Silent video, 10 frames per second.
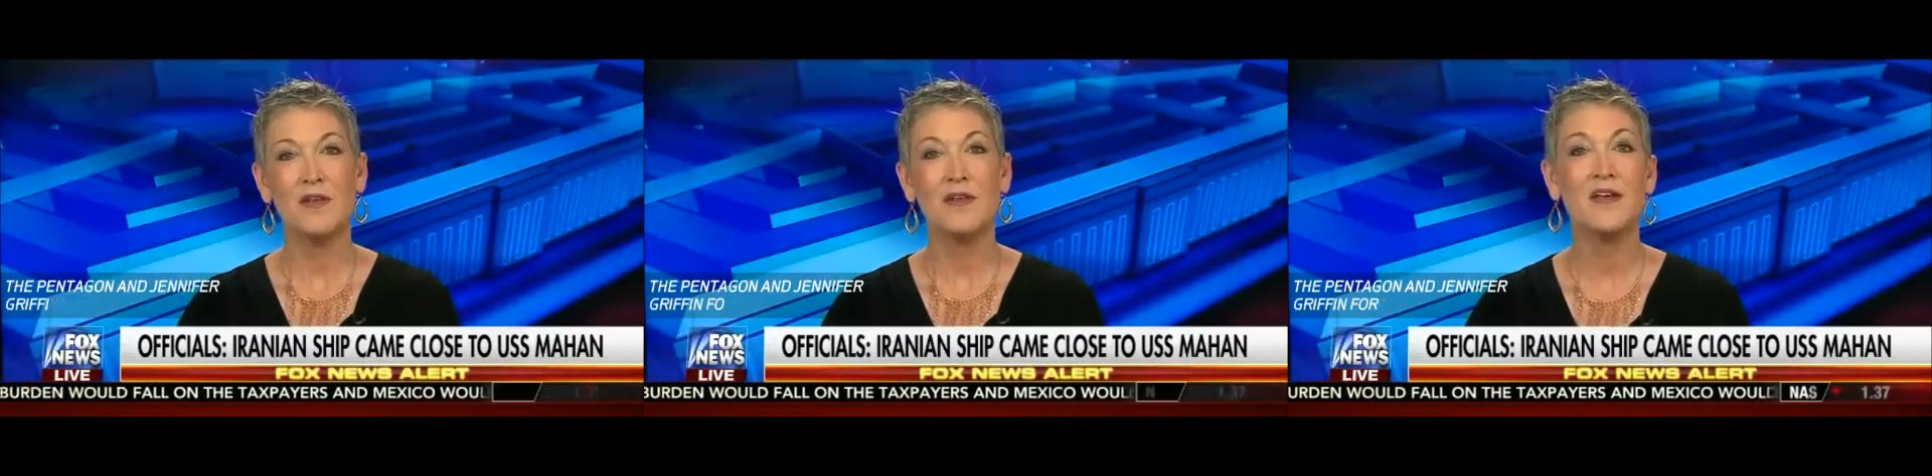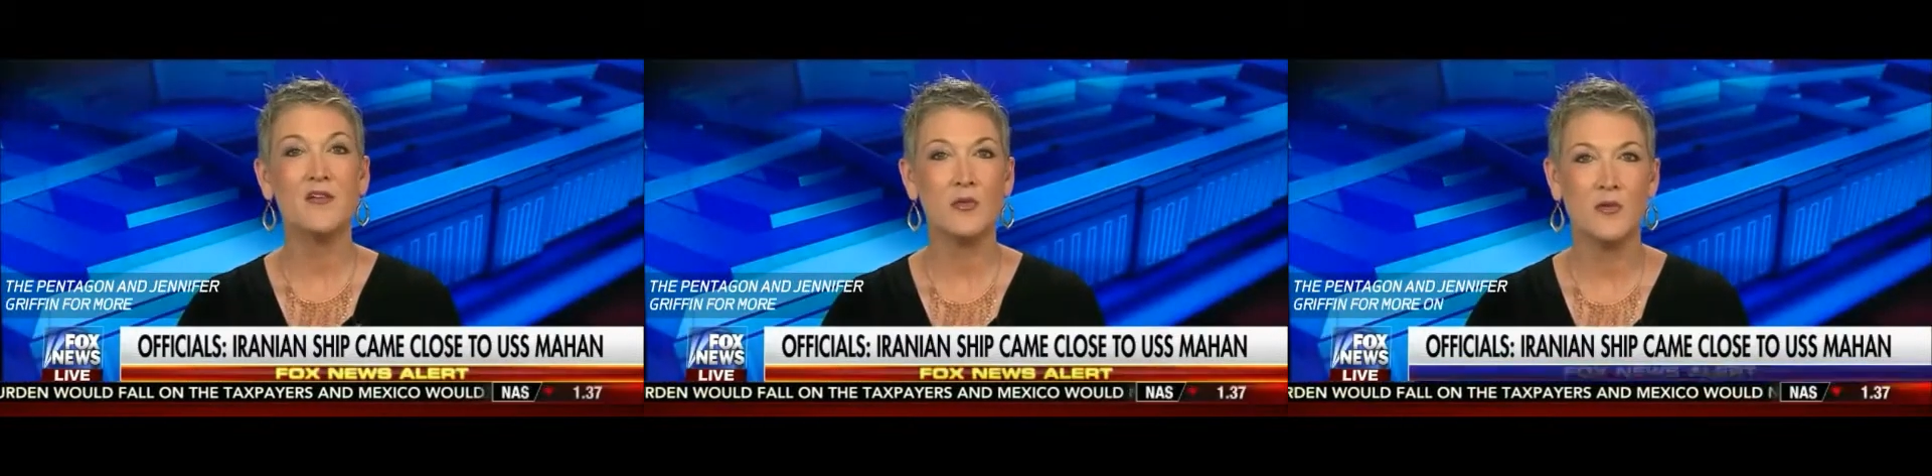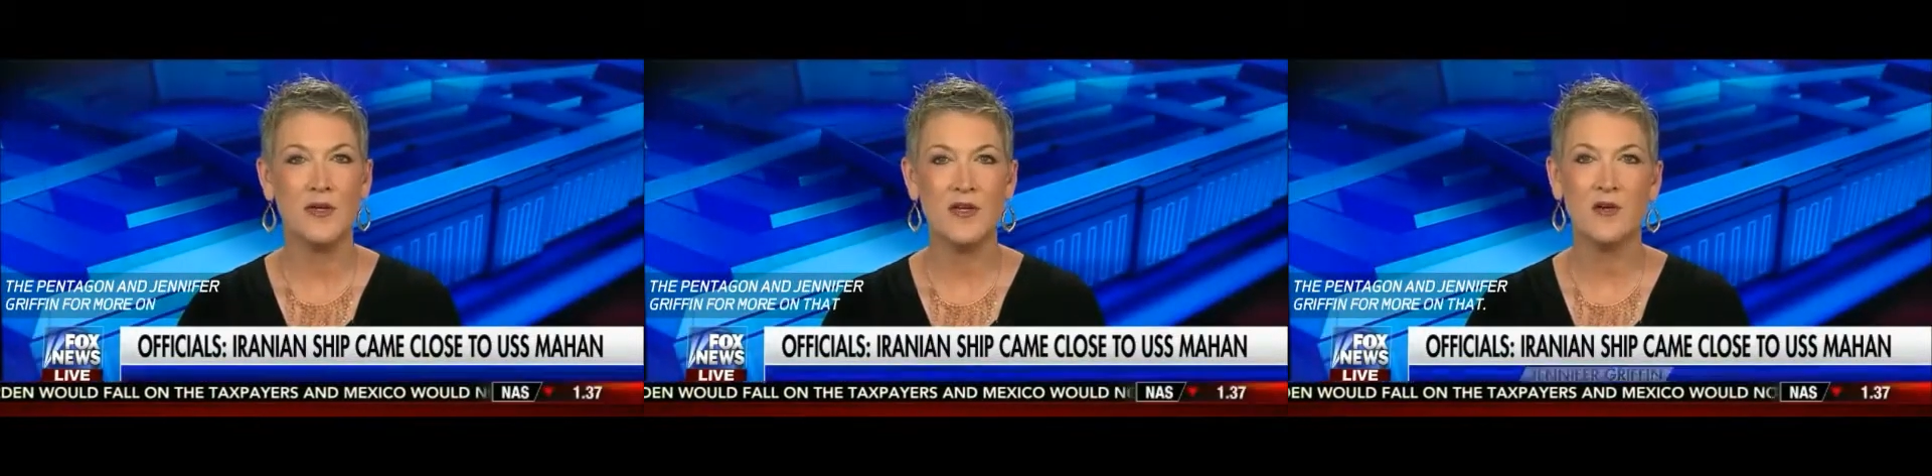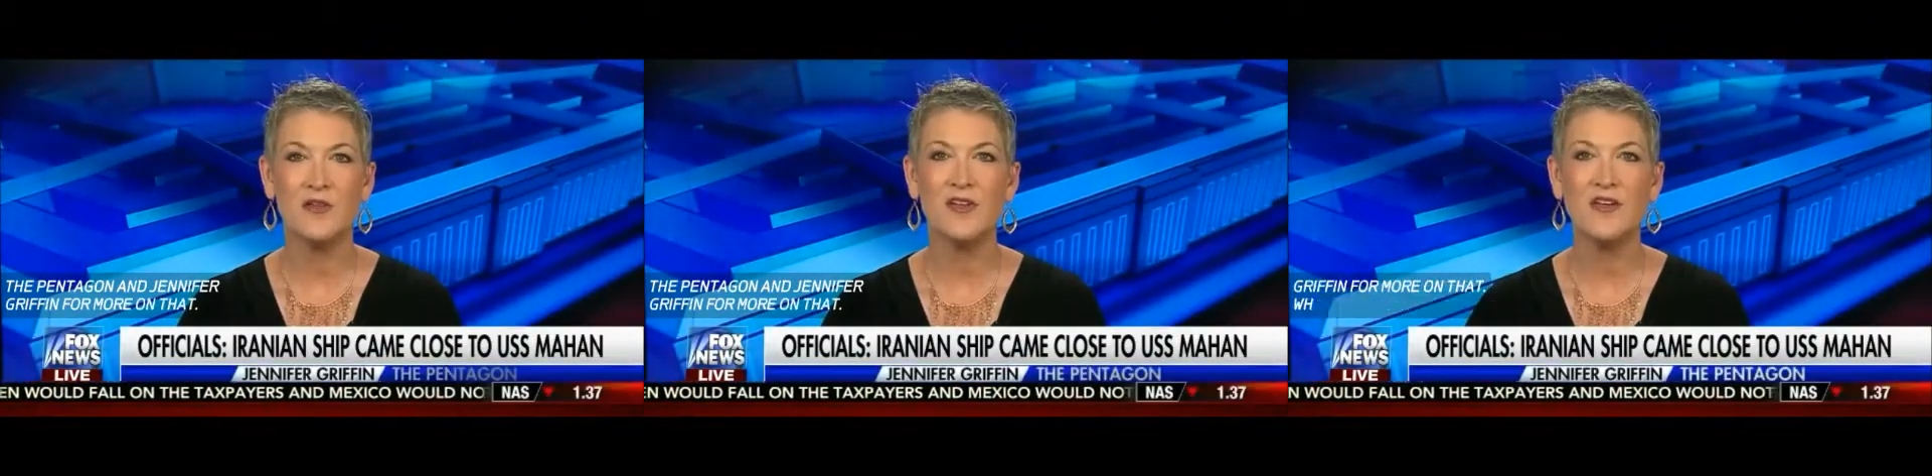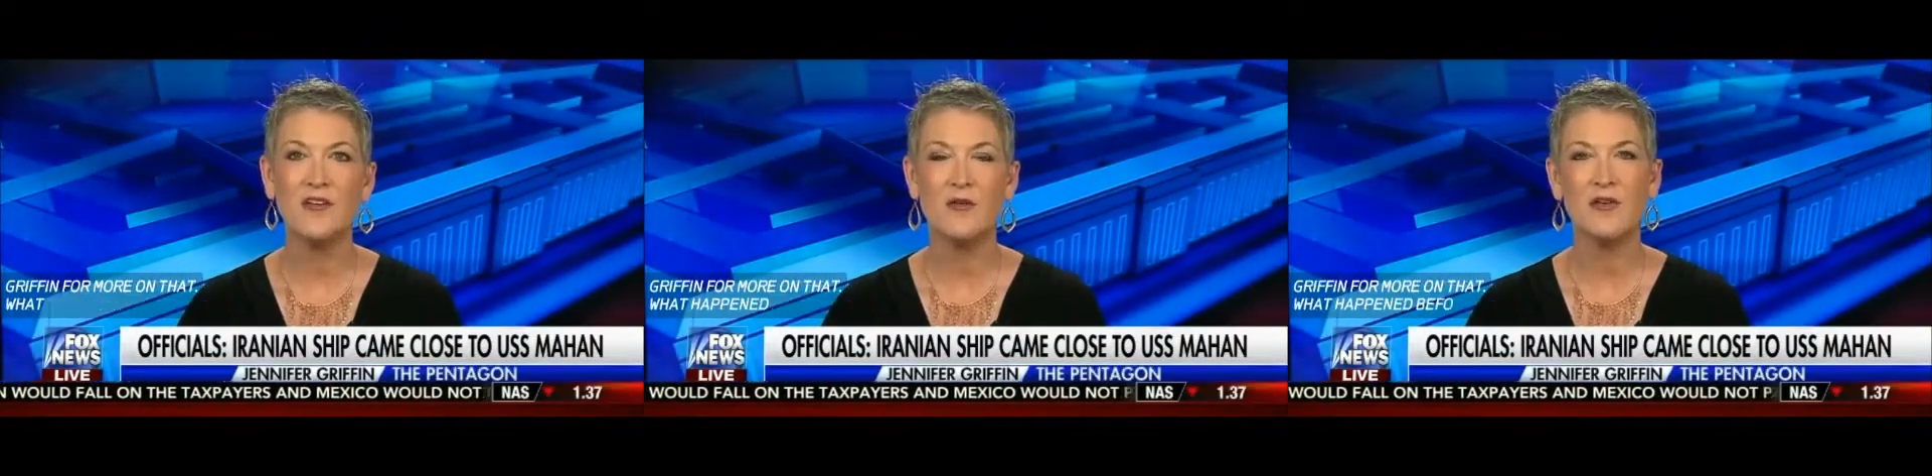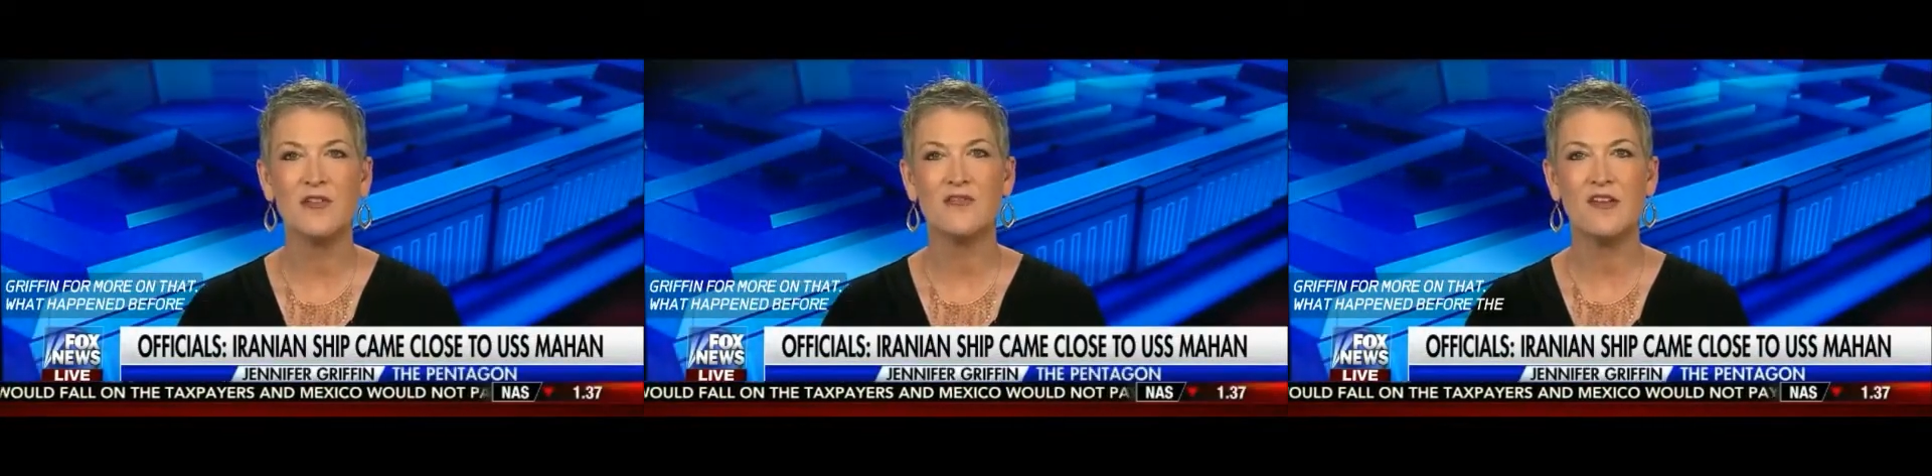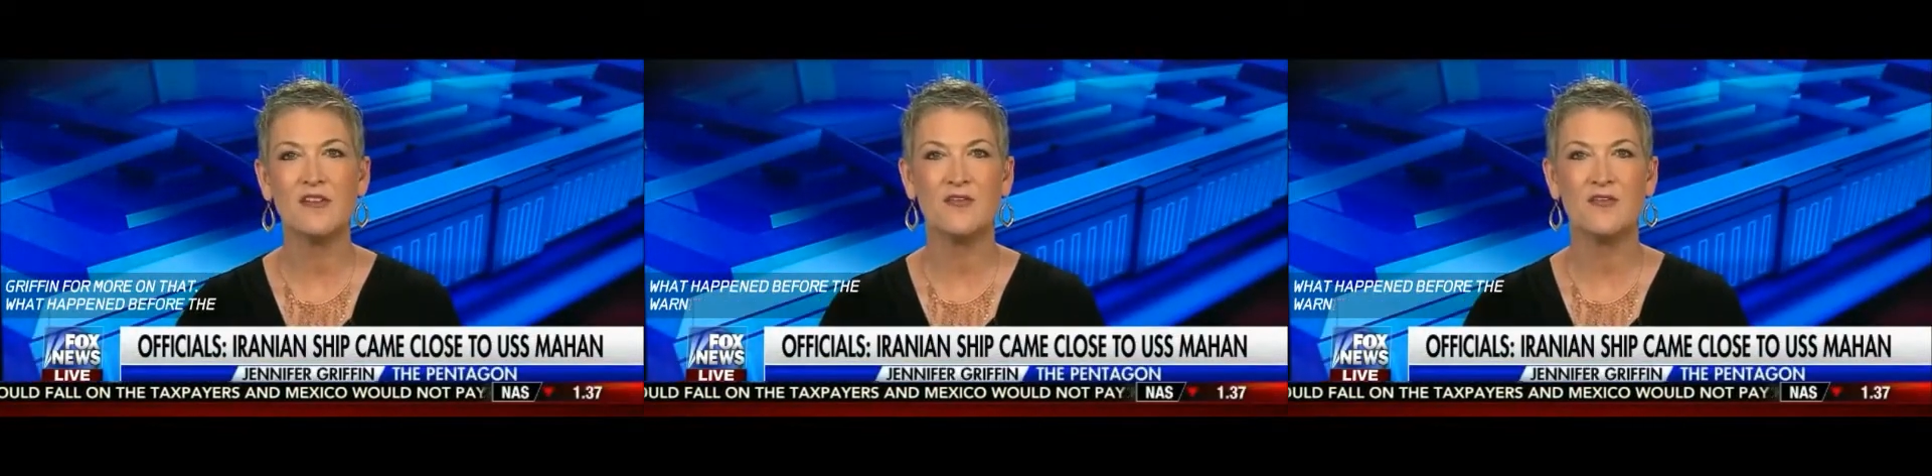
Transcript: Well, Bill, here's what we know. A senior U.S.